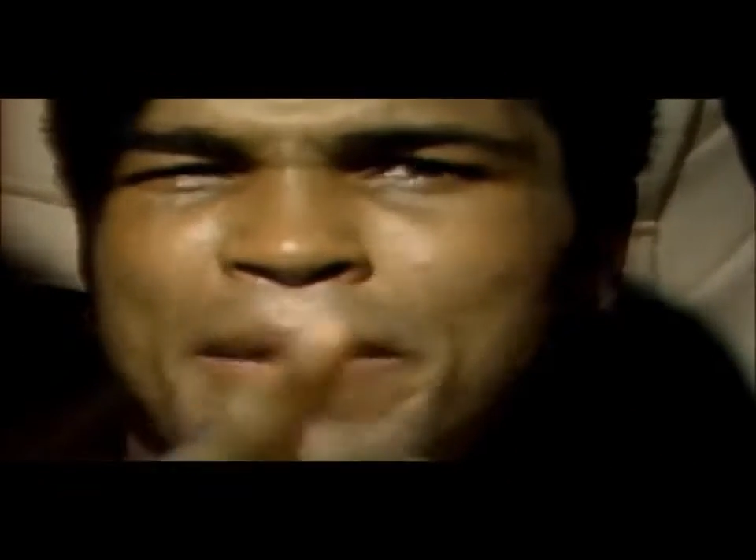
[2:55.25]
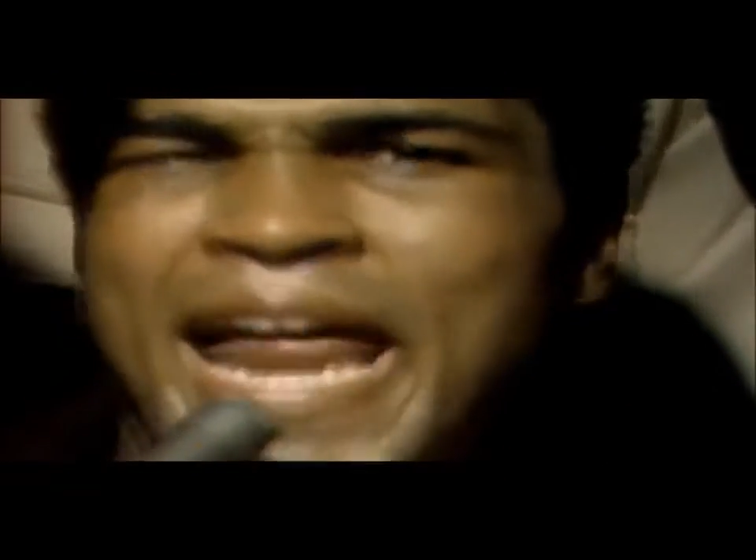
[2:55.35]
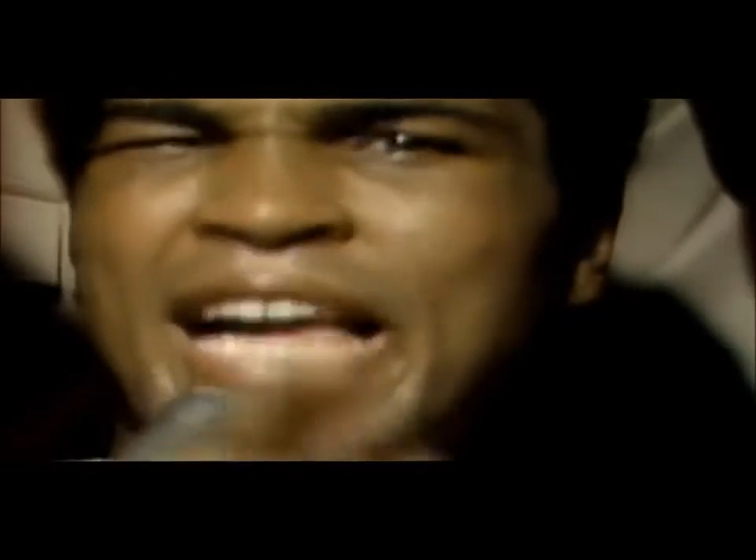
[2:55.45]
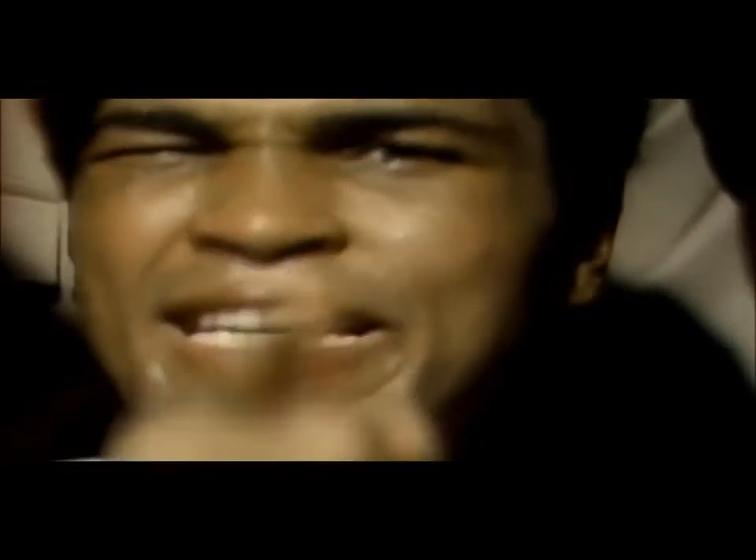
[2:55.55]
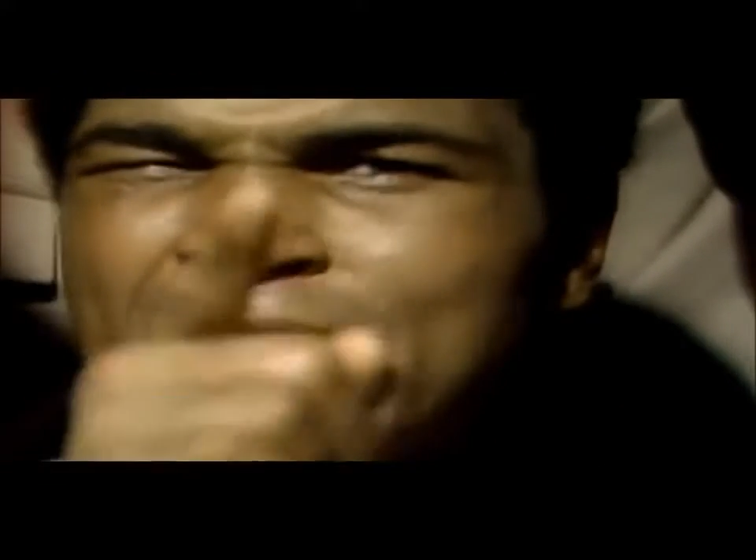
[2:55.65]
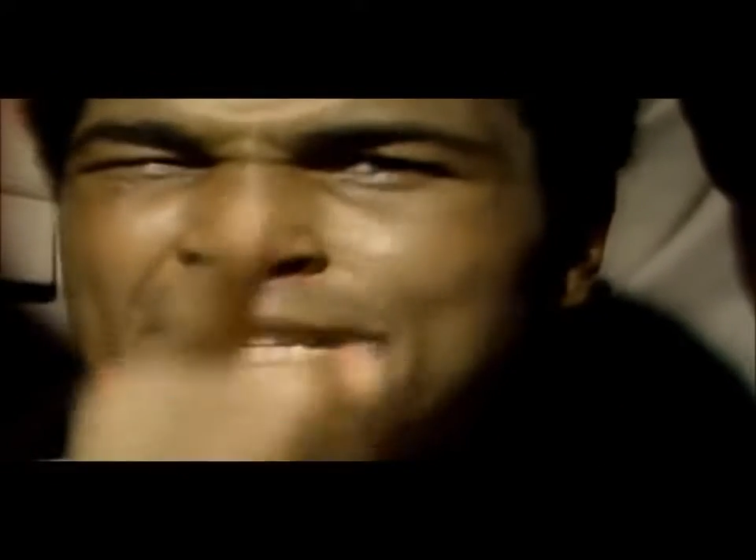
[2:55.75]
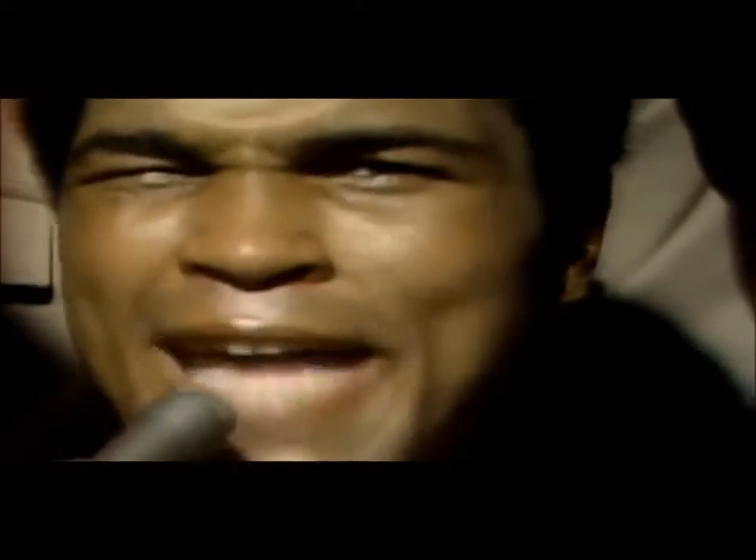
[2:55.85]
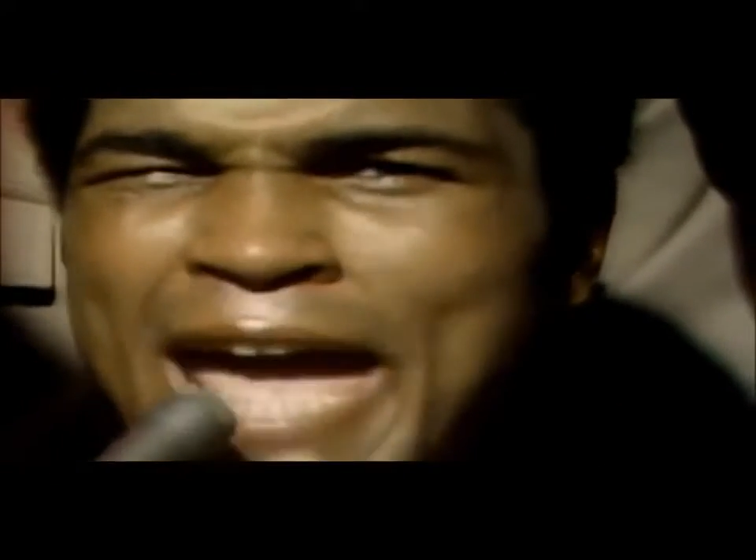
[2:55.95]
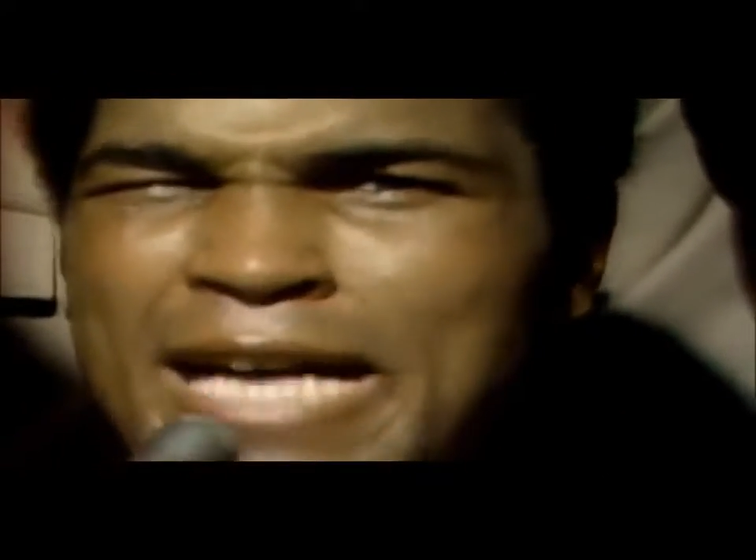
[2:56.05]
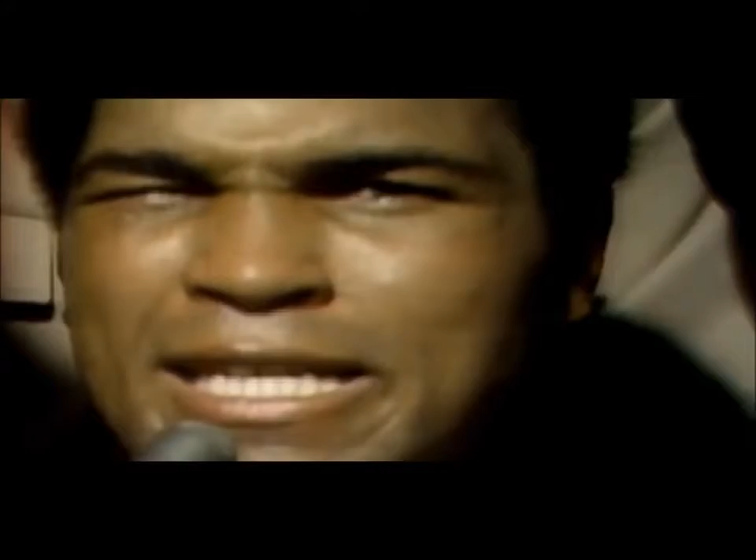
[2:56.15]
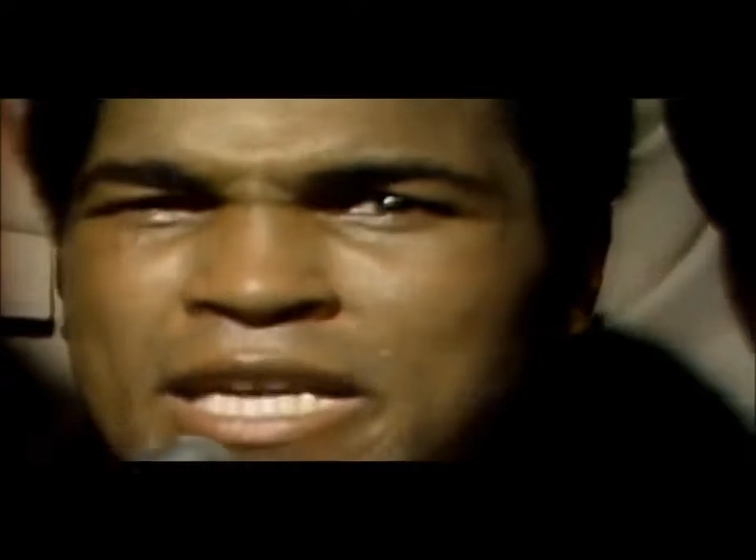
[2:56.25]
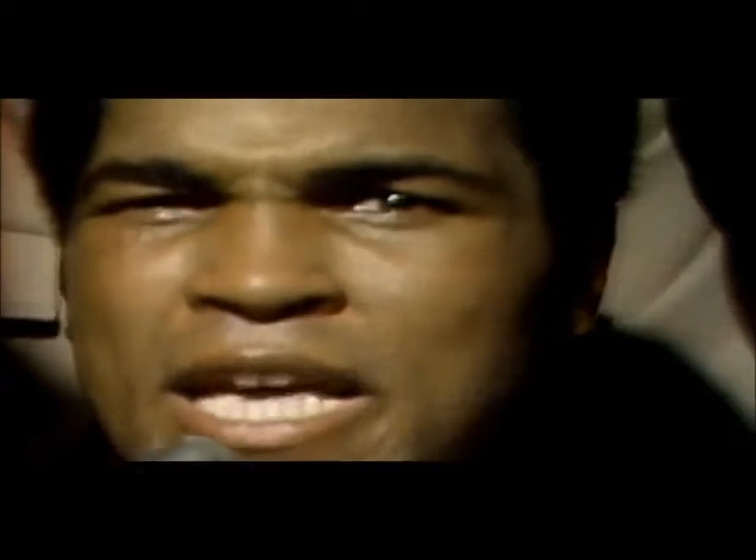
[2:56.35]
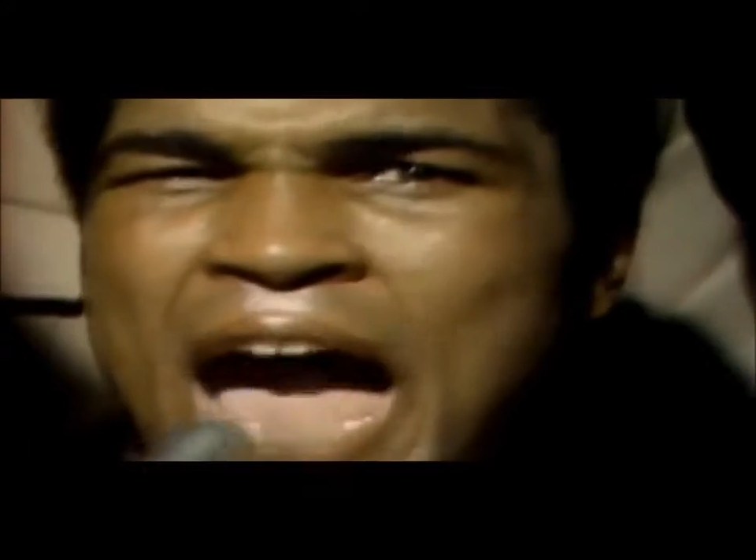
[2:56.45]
But I didn't dance